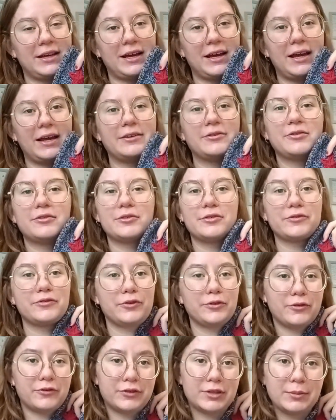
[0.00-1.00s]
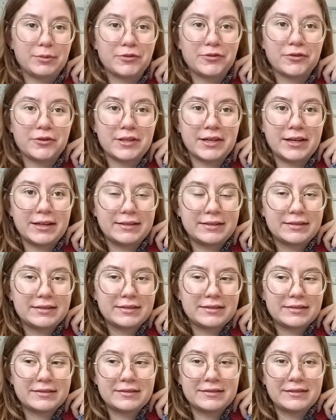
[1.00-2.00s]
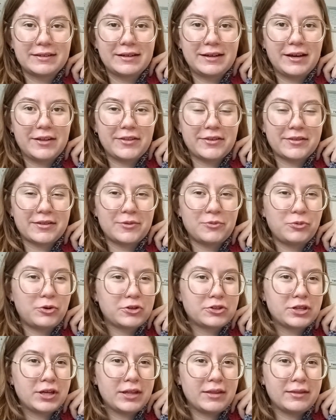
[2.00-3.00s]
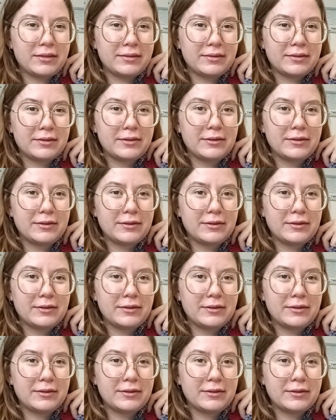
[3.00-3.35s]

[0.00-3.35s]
I don't know if you have tips for that other than washing